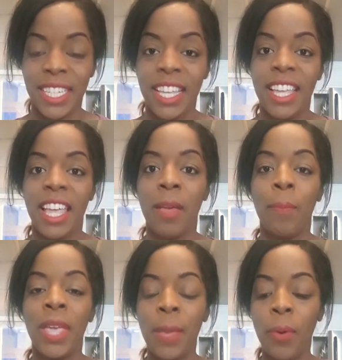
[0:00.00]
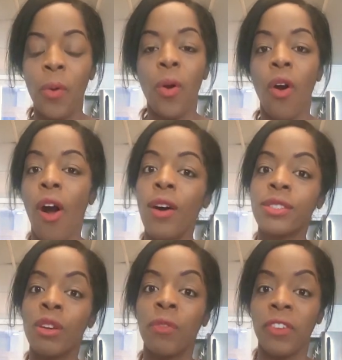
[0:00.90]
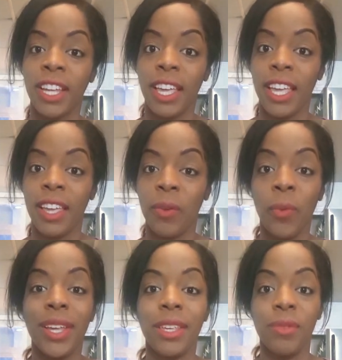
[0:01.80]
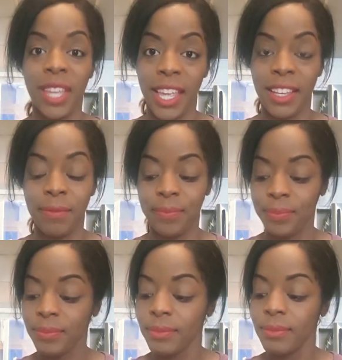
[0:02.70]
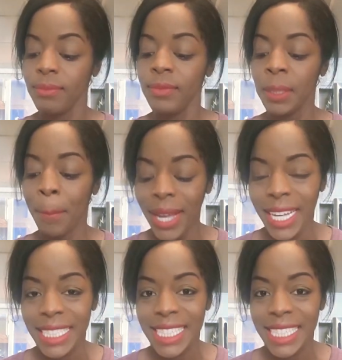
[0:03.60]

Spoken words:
and people will also forget what you did. But